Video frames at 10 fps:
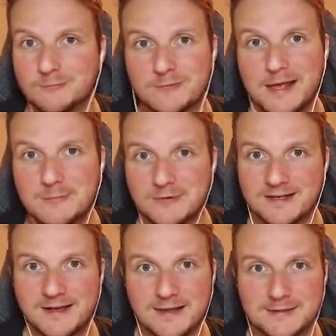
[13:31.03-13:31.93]
games that
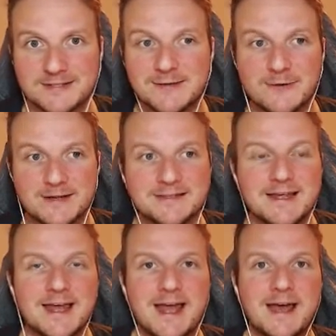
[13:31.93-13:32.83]
I like serious
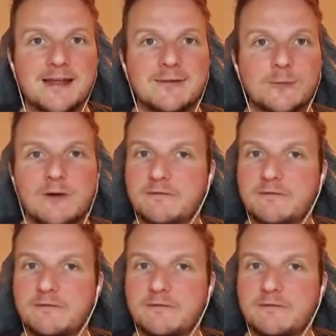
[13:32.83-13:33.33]
and will